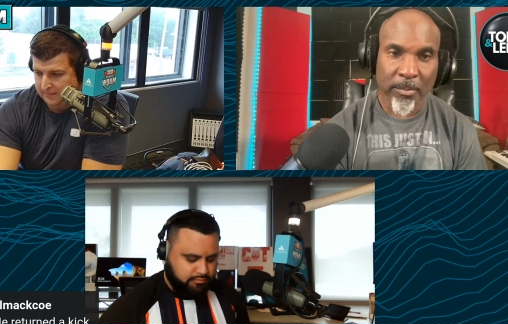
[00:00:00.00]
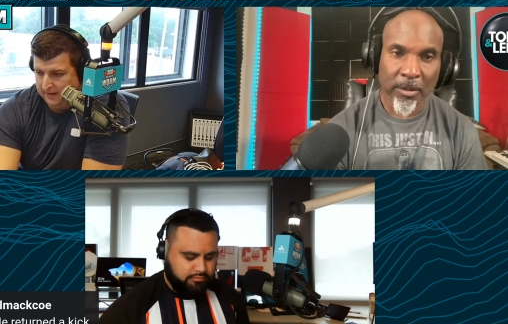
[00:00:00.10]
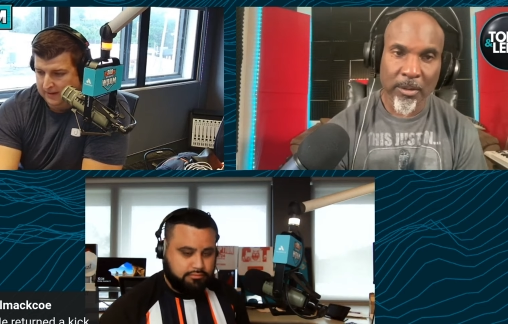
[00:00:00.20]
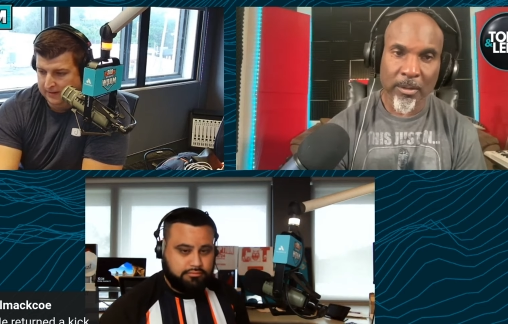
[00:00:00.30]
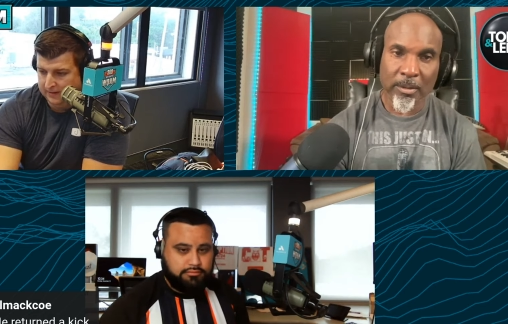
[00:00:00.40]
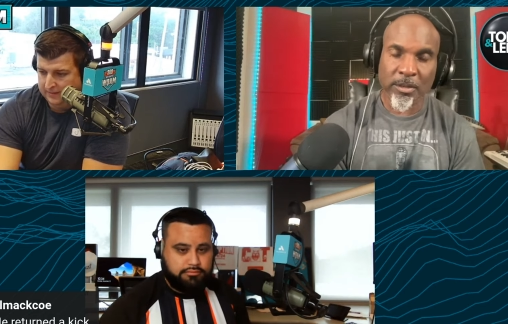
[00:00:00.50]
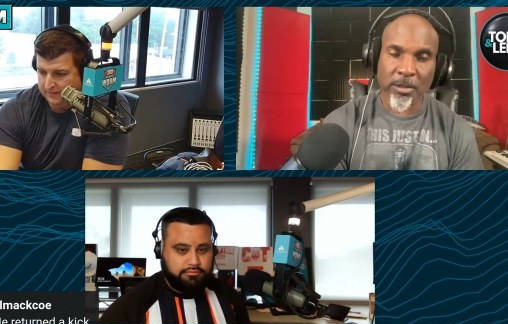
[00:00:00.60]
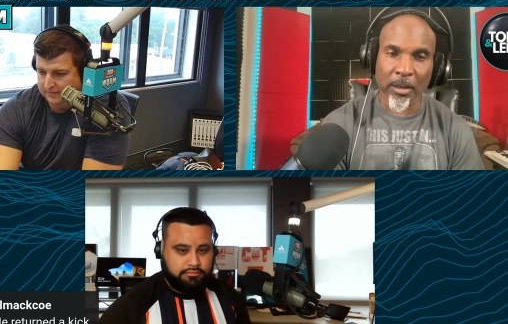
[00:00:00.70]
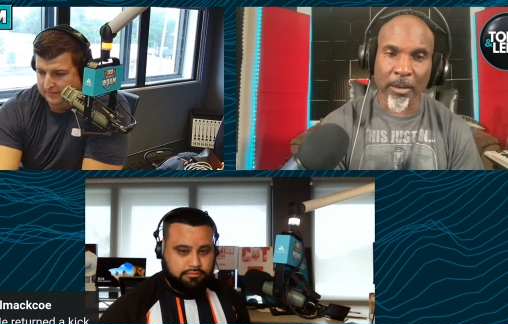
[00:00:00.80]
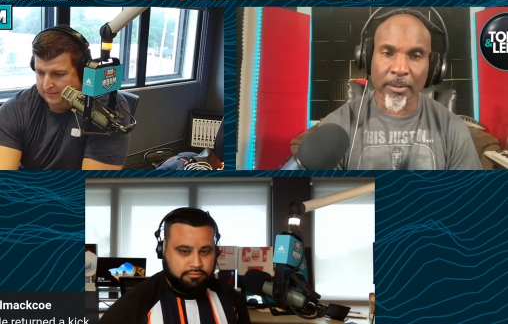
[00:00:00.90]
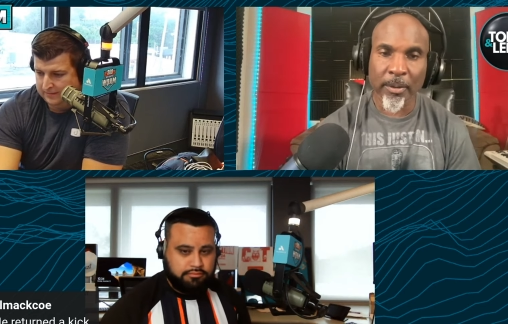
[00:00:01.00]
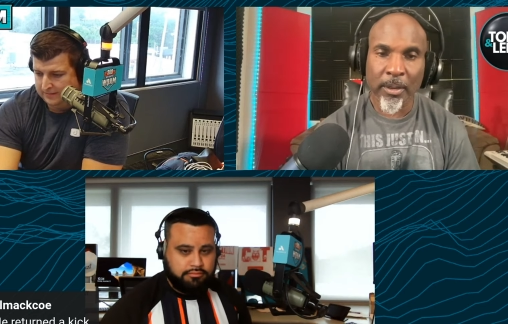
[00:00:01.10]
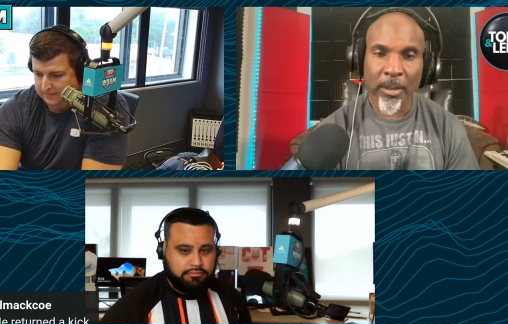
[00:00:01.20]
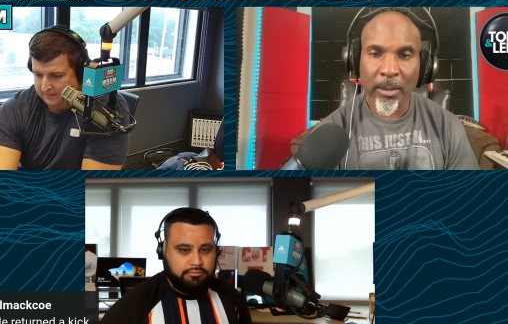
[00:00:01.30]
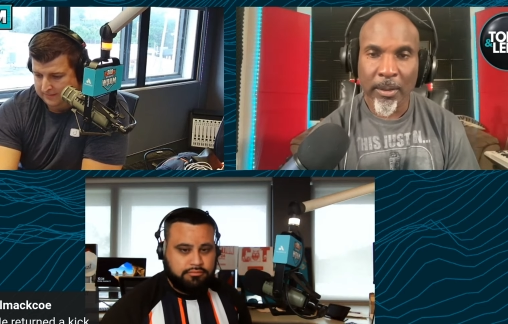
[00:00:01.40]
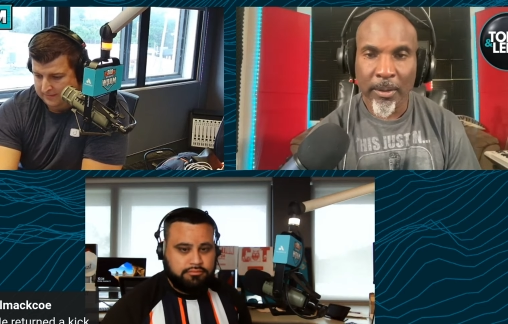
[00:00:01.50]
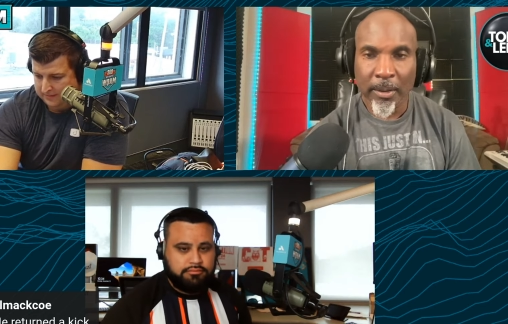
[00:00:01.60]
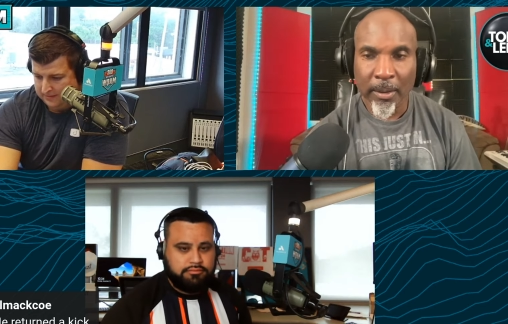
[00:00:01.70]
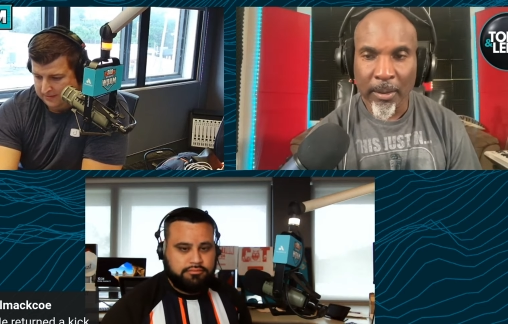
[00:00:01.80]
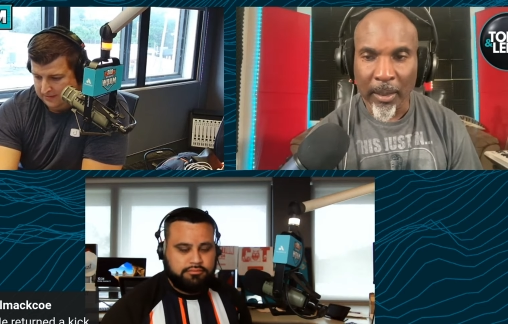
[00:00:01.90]
Speaker 1: Yeah. So
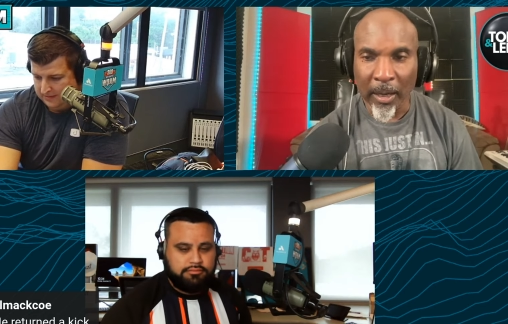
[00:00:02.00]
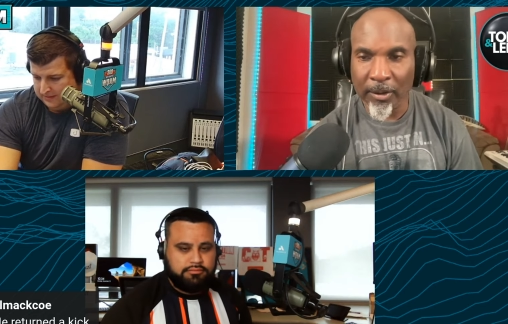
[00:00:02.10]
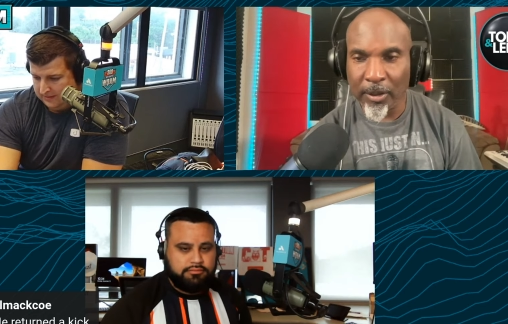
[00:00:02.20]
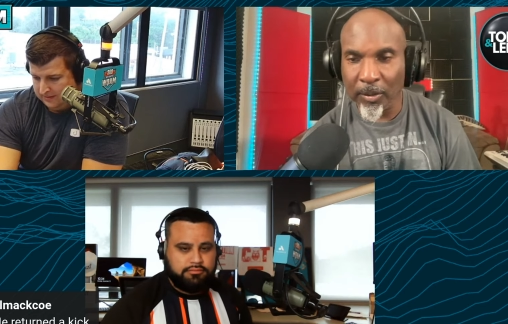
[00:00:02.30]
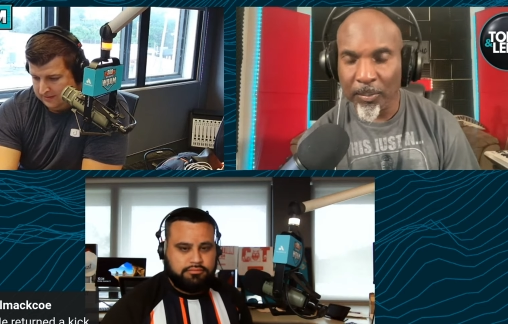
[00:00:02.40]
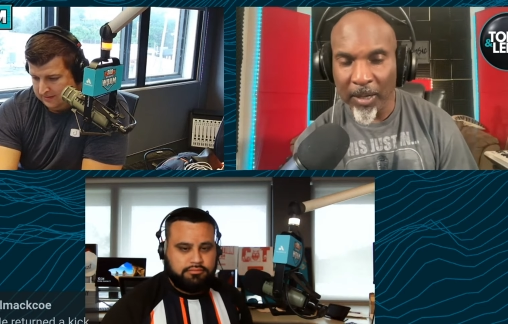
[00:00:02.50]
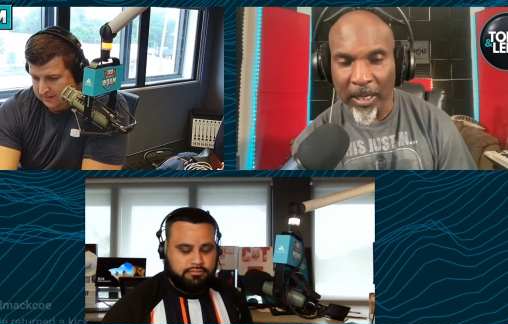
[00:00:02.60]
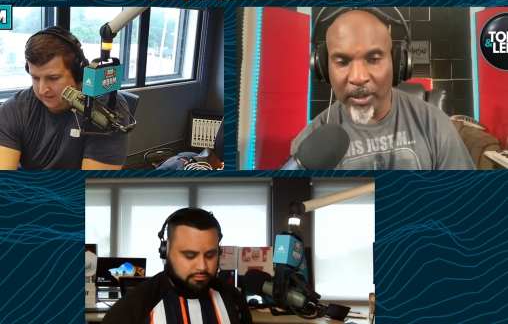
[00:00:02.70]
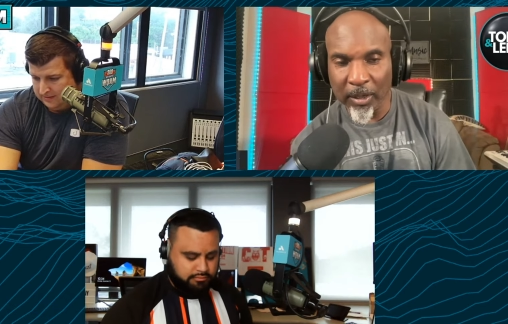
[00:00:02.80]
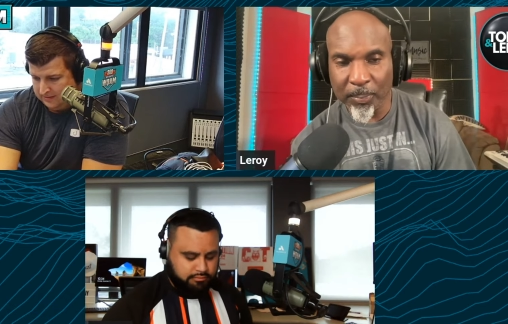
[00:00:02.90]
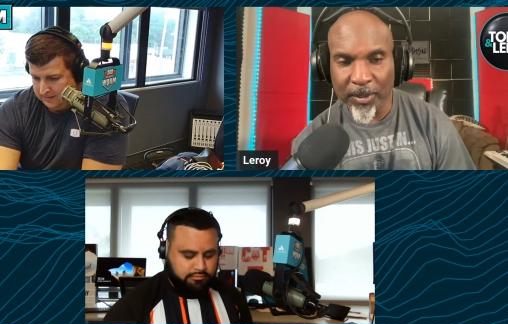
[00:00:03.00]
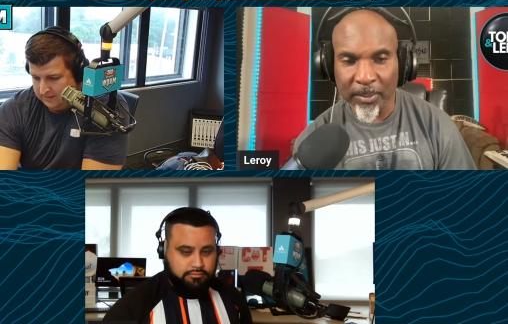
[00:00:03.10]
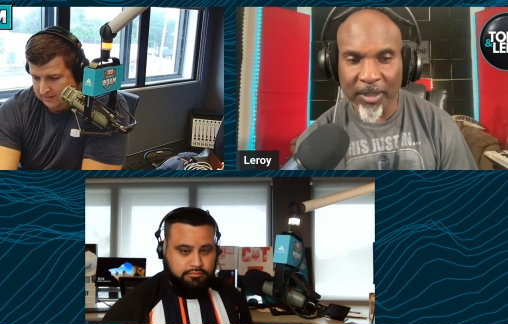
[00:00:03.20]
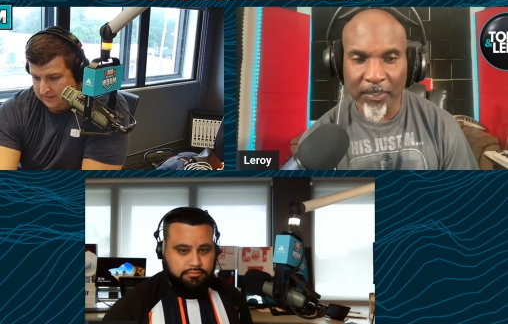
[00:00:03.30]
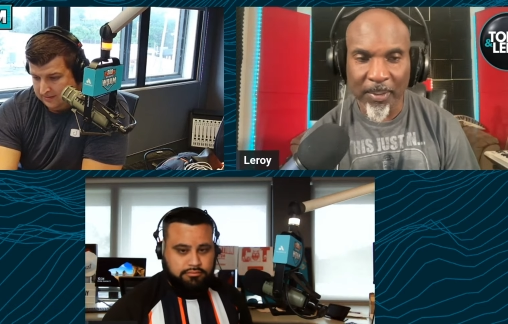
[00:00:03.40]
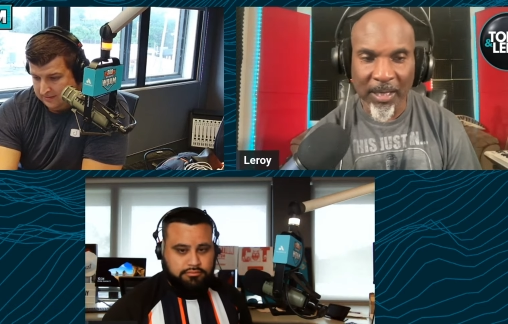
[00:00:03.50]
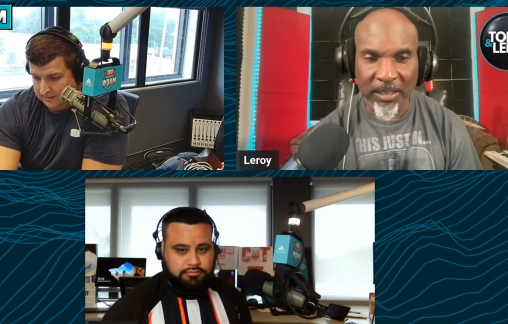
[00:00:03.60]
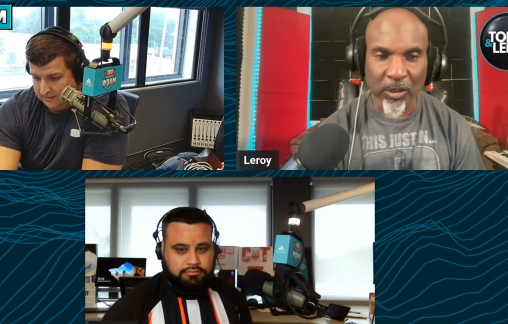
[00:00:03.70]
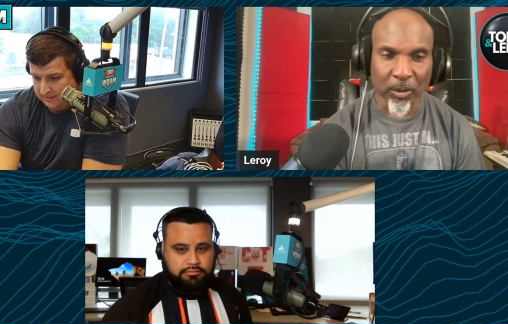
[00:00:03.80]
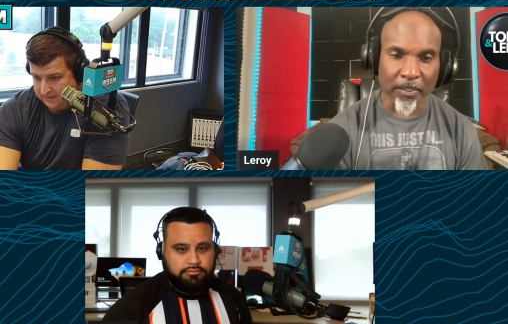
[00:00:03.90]
I don't know. Probably ought to put them hip
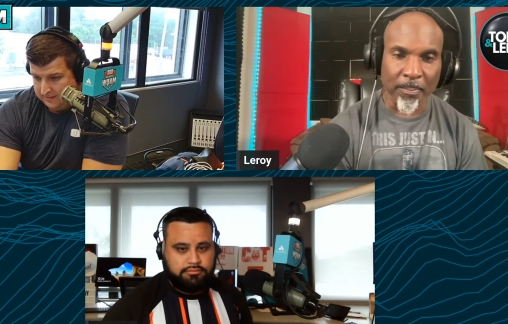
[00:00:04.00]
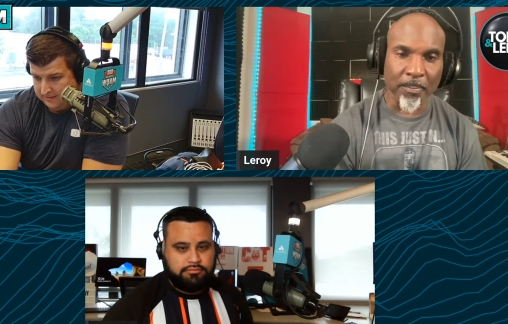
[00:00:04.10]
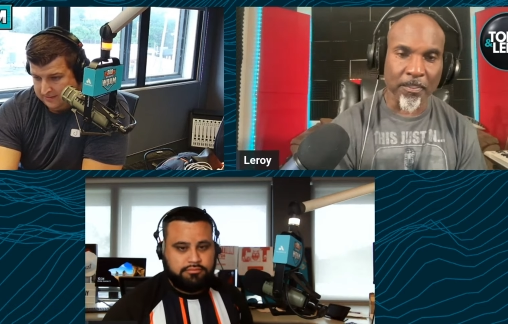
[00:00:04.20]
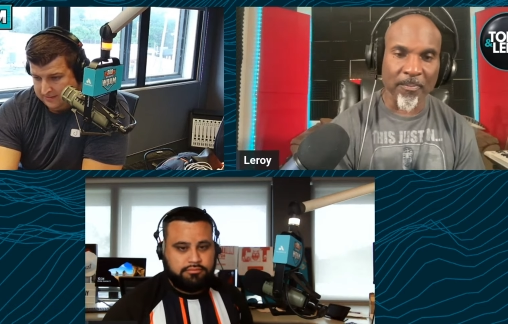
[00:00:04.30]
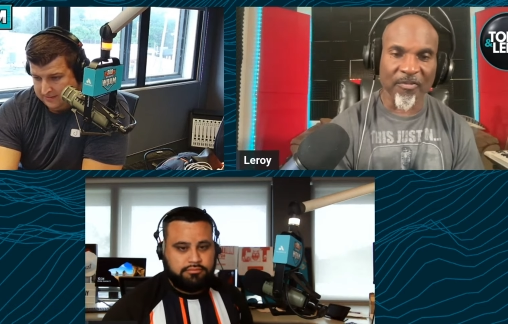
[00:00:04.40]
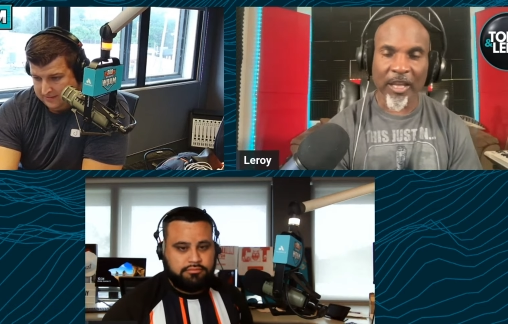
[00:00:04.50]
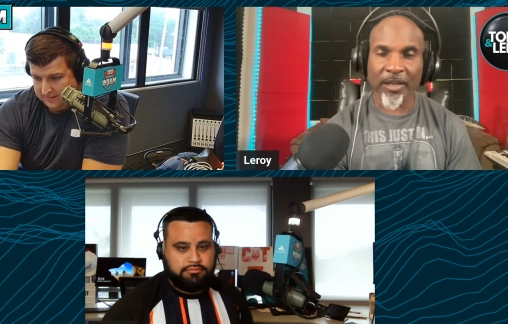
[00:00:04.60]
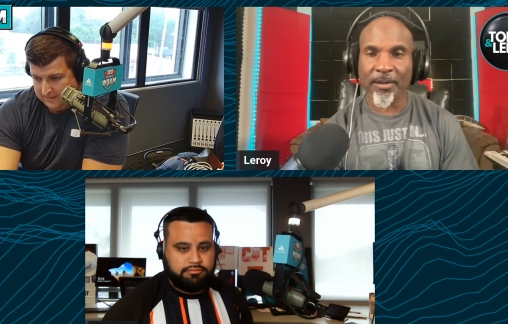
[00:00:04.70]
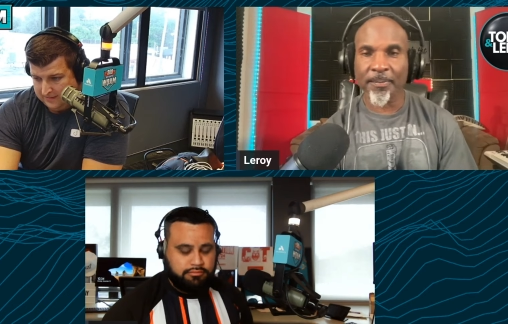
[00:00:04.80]
pads on, fella.